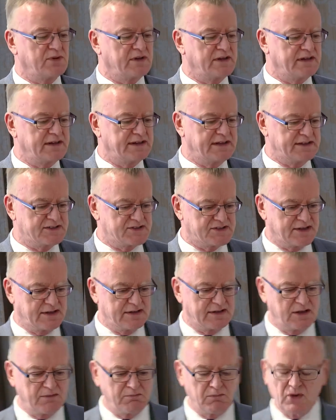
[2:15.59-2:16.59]
Well, it's
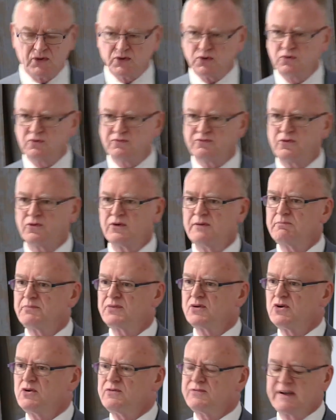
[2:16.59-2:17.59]
a model for
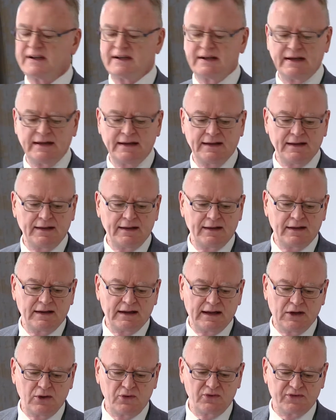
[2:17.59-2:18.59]
improving
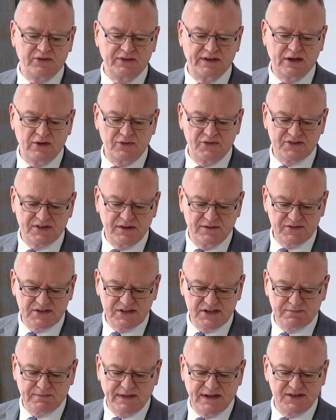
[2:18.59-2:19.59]
health and health
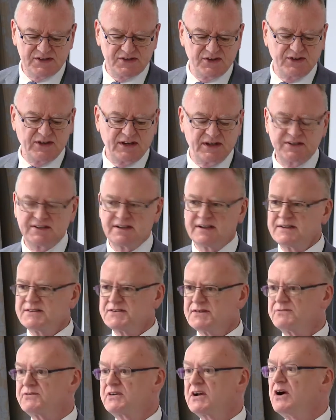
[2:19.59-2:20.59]
services based on
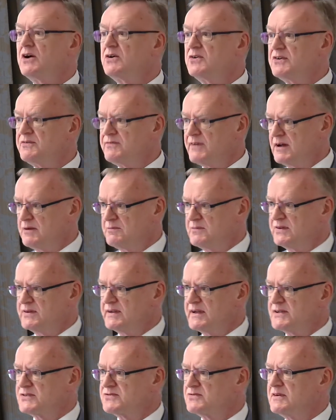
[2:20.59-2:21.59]
ideas of co-development.
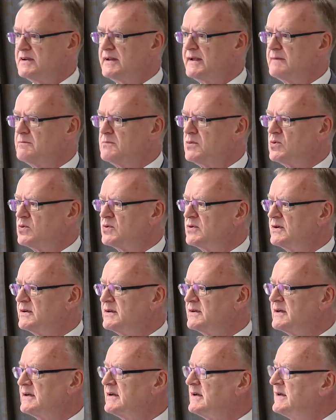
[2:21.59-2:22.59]
That's really important.